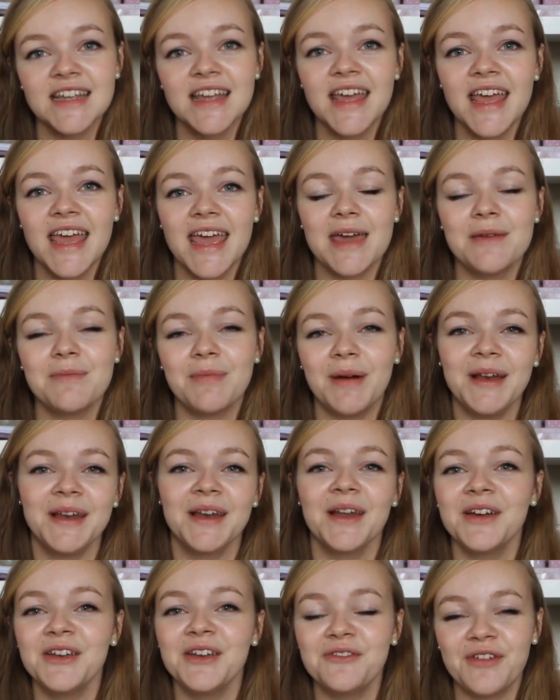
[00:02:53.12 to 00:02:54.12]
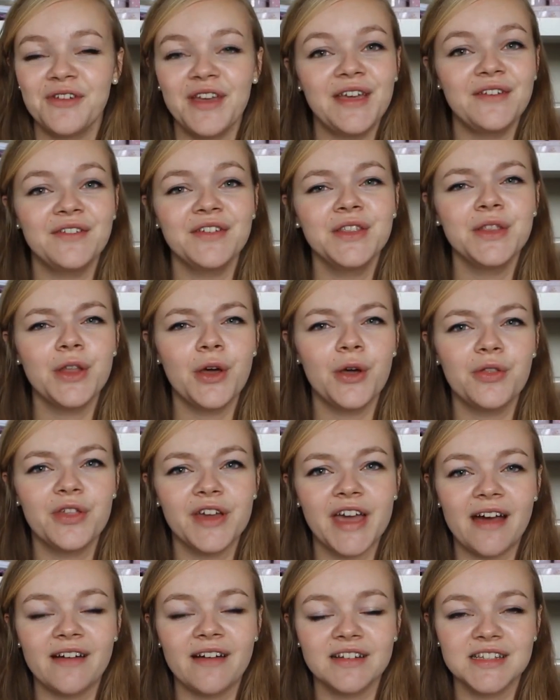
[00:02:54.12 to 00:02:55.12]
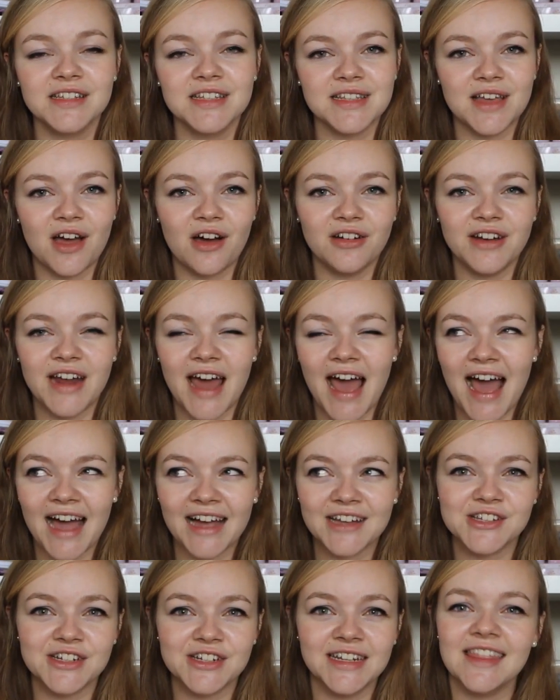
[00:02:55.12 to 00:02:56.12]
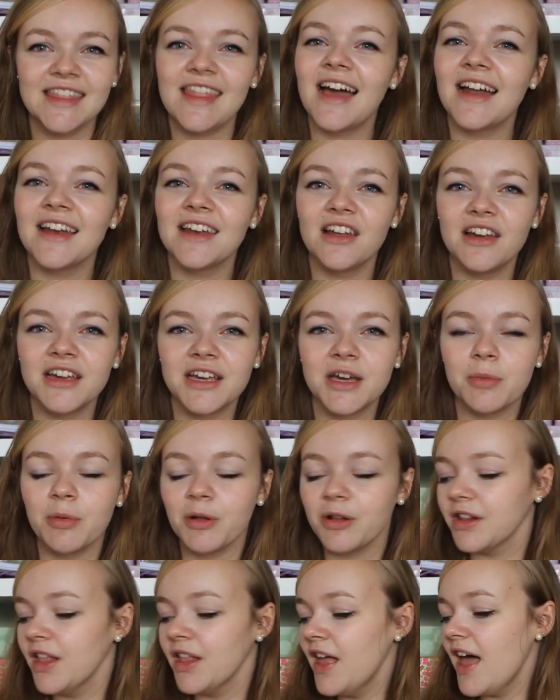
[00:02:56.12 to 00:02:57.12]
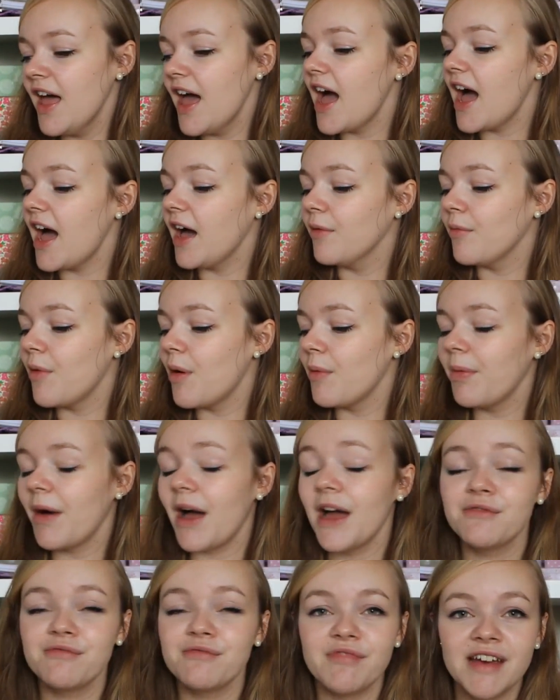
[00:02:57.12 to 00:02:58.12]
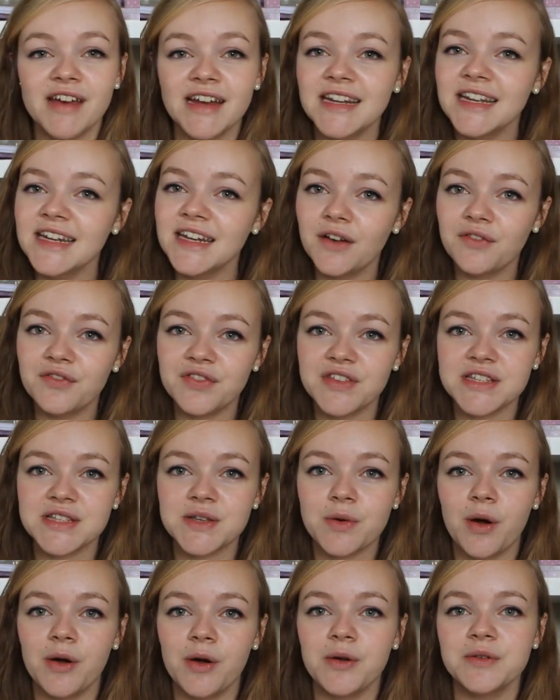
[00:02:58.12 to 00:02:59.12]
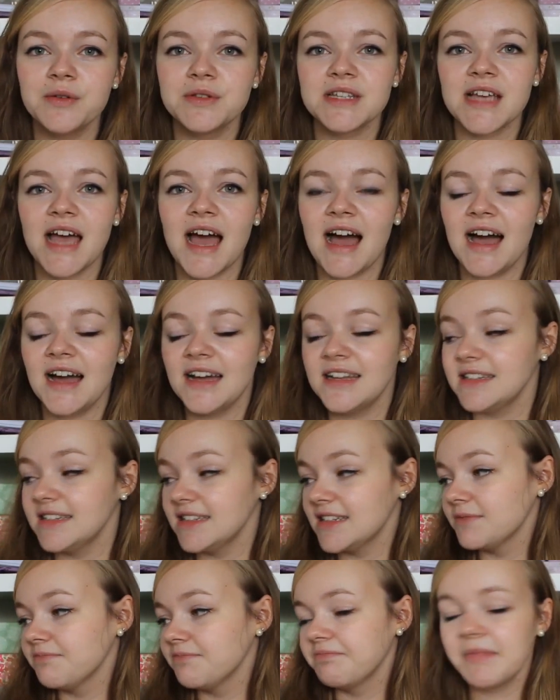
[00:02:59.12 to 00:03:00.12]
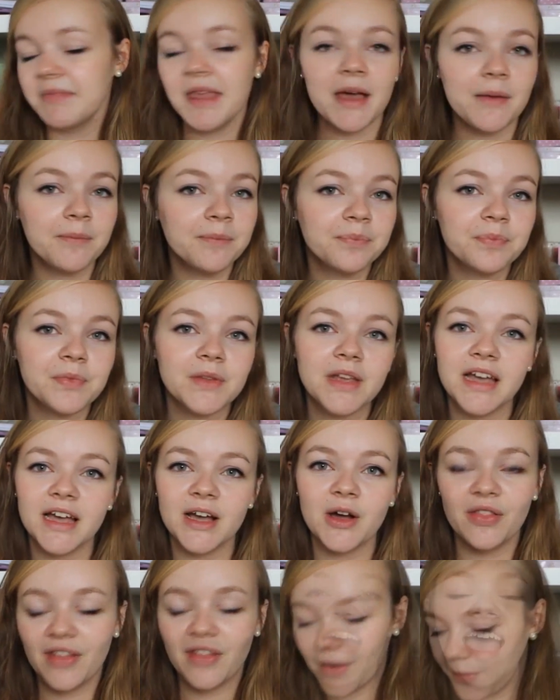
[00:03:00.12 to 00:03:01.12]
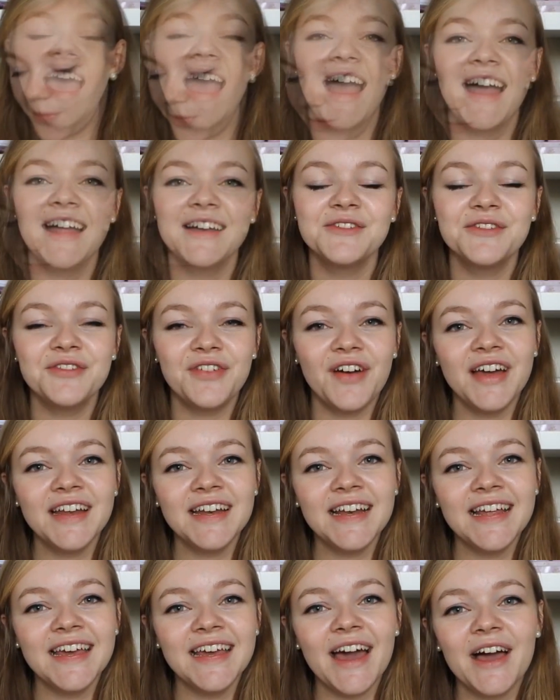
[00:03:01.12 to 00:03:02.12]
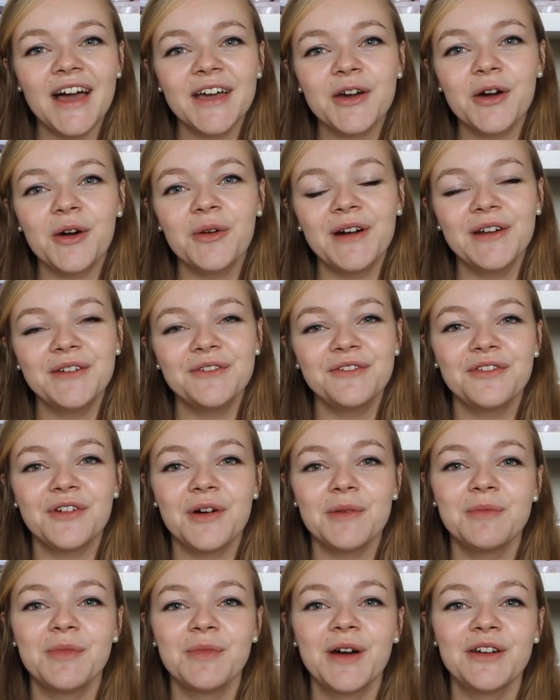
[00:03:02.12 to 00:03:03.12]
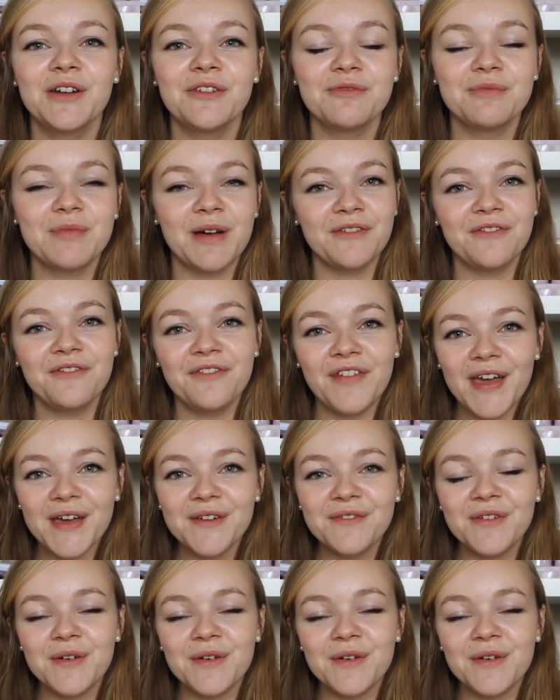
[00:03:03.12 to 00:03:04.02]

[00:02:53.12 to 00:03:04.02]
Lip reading: in my life, even though the characters aren't actually that likeable. But I really love this quote, and yeah, got that one. And finally, I got one from one of my favourite